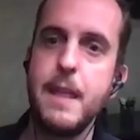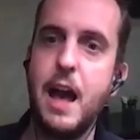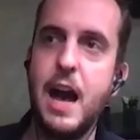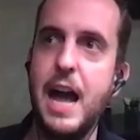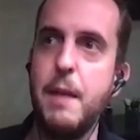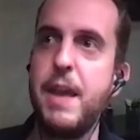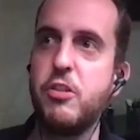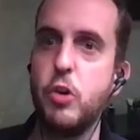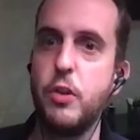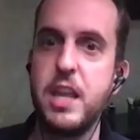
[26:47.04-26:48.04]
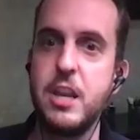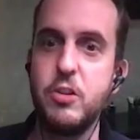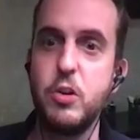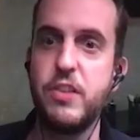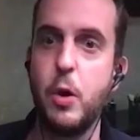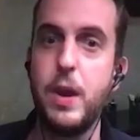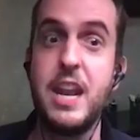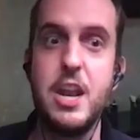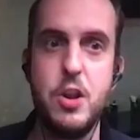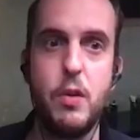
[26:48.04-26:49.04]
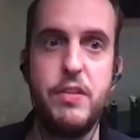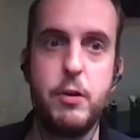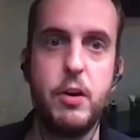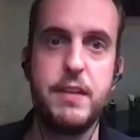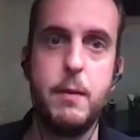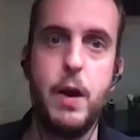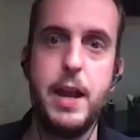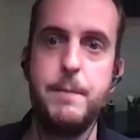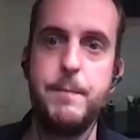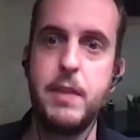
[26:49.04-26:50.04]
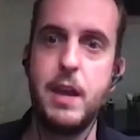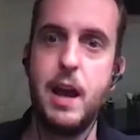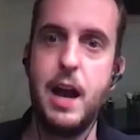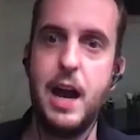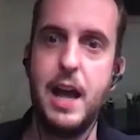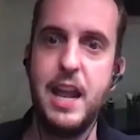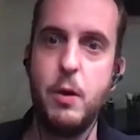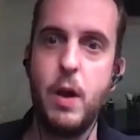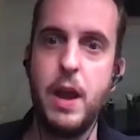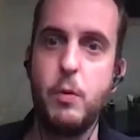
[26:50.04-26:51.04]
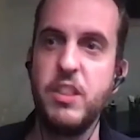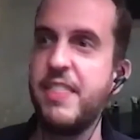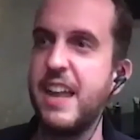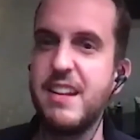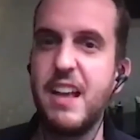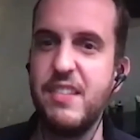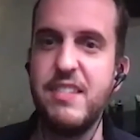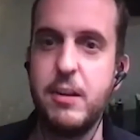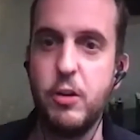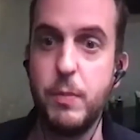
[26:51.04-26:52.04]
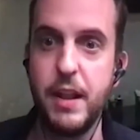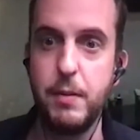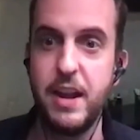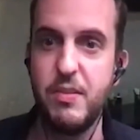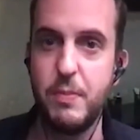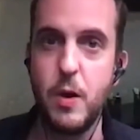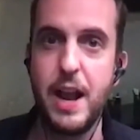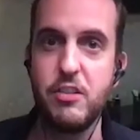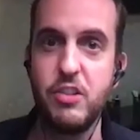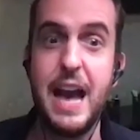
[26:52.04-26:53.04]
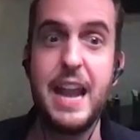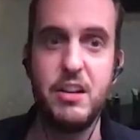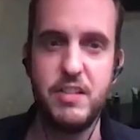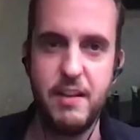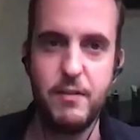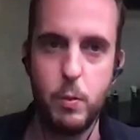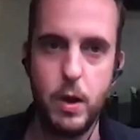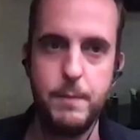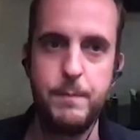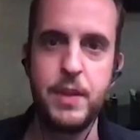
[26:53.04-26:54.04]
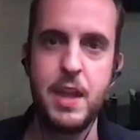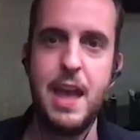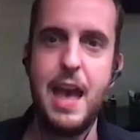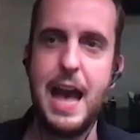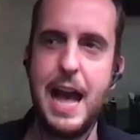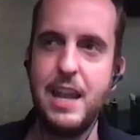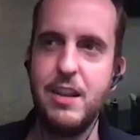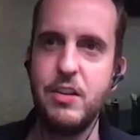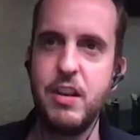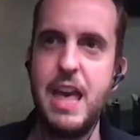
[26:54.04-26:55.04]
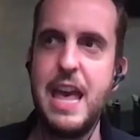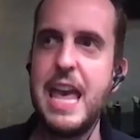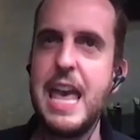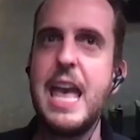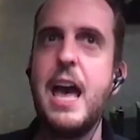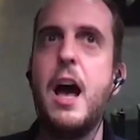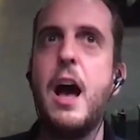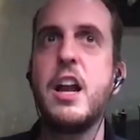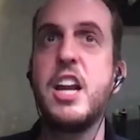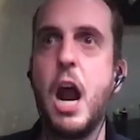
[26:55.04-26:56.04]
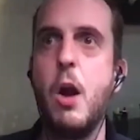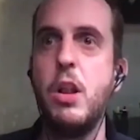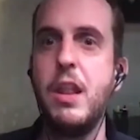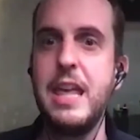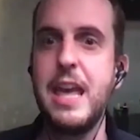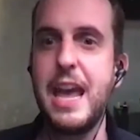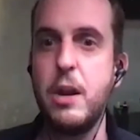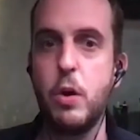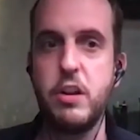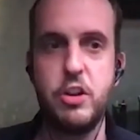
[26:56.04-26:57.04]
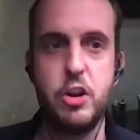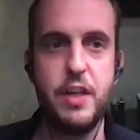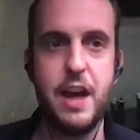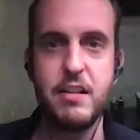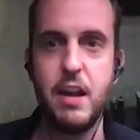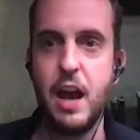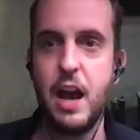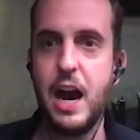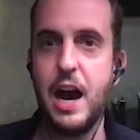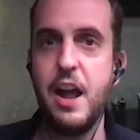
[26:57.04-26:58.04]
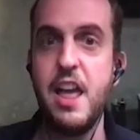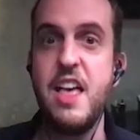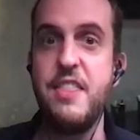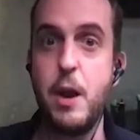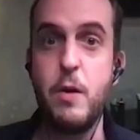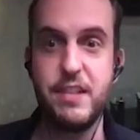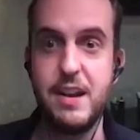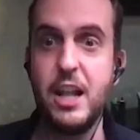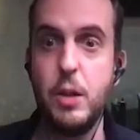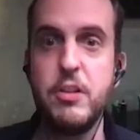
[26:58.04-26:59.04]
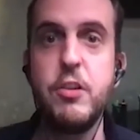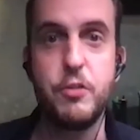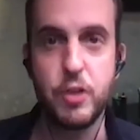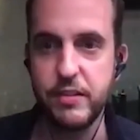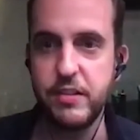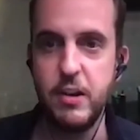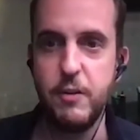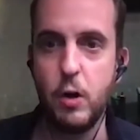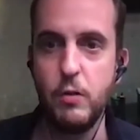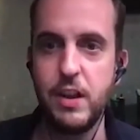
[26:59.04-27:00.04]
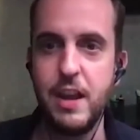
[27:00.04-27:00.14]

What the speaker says: And make sure that you do so in a non-zero-sum way, in a way that doesn't steal from other players, but you're actually adding to everyone. And currently, in order to do that, there is an element of trust involved.